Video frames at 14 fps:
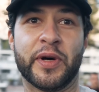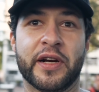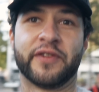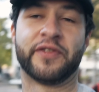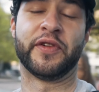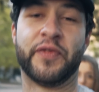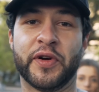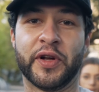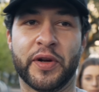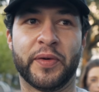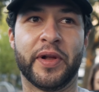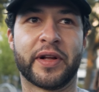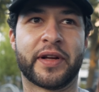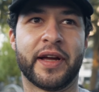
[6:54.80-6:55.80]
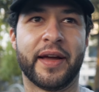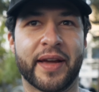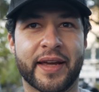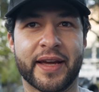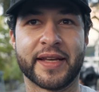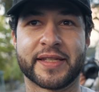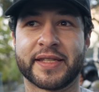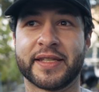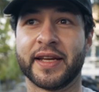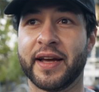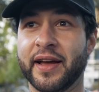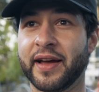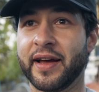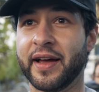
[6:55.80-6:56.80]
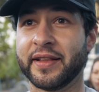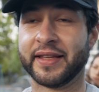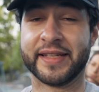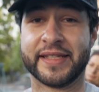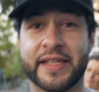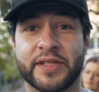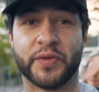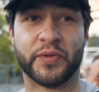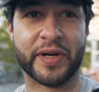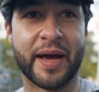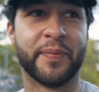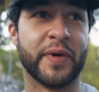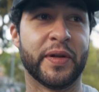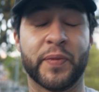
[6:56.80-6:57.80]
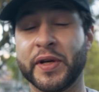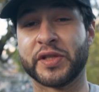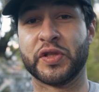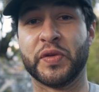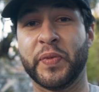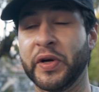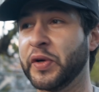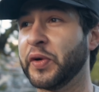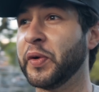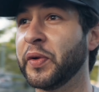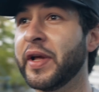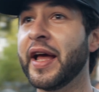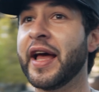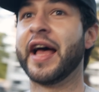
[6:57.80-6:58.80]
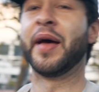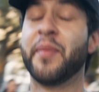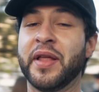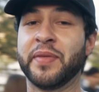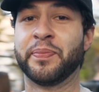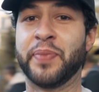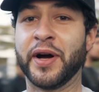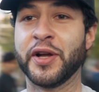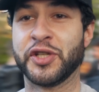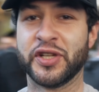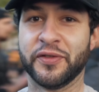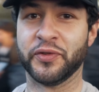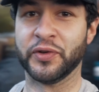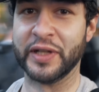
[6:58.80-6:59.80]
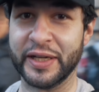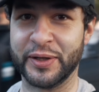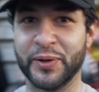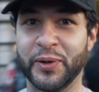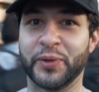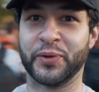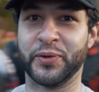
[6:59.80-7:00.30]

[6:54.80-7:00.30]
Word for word: wonderful photo walk. I guess uh, this is the wrap. It was super cool. I met a bunch of really cool